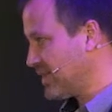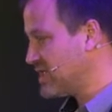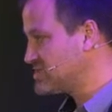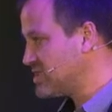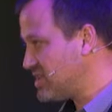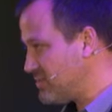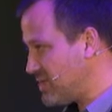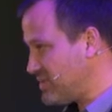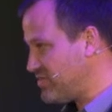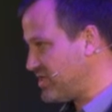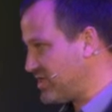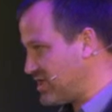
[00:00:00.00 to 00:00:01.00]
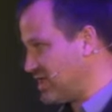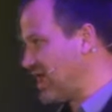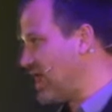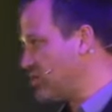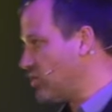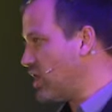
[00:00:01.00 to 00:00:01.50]
So they may be thinking,
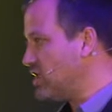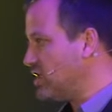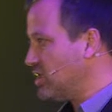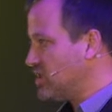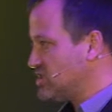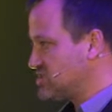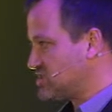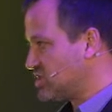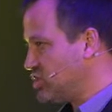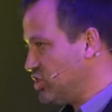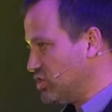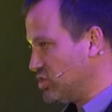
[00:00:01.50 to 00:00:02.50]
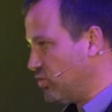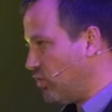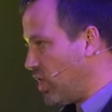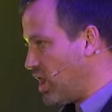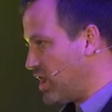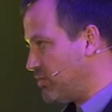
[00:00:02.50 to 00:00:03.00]
how do I secure the
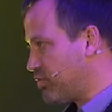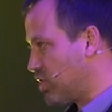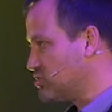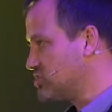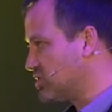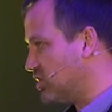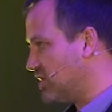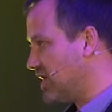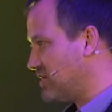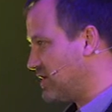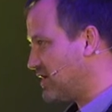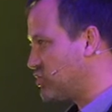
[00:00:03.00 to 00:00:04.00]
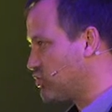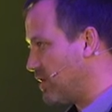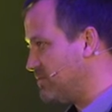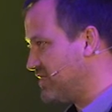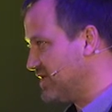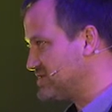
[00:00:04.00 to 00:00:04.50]
wire protocol? How do I
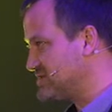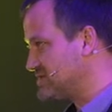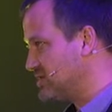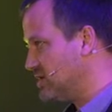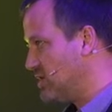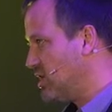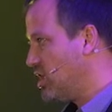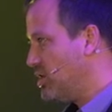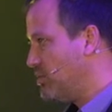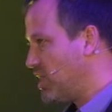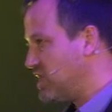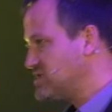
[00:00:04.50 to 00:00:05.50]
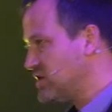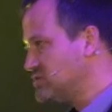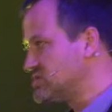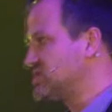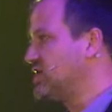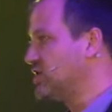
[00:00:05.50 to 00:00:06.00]
encrypt this? But I
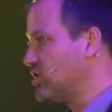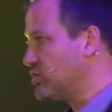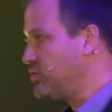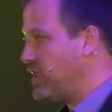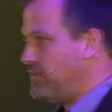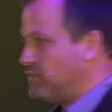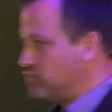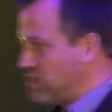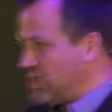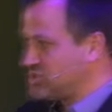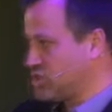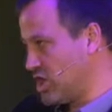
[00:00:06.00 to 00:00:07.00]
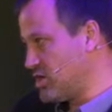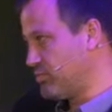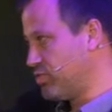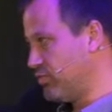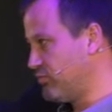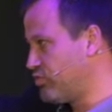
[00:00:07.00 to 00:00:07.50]
don't see a lot of people really trying to
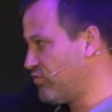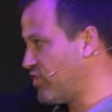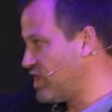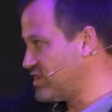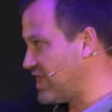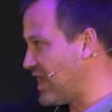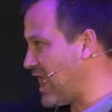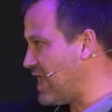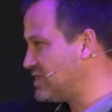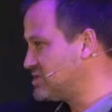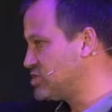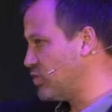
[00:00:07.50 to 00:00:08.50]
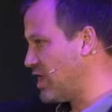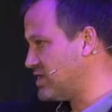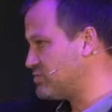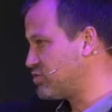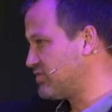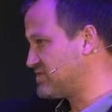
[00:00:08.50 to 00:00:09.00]
pr- provide that end to
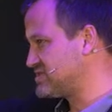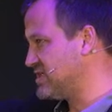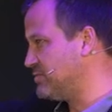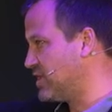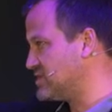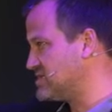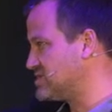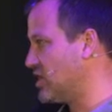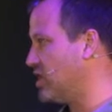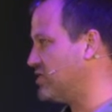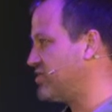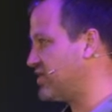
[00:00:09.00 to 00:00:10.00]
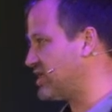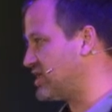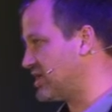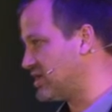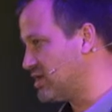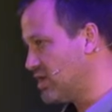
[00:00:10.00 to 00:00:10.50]
end privacy by design
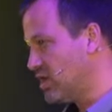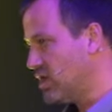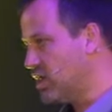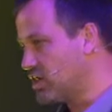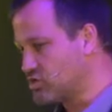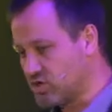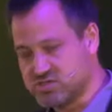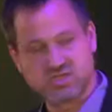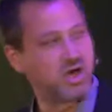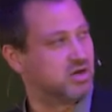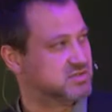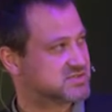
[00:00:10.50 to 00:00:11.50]
thinking across the whole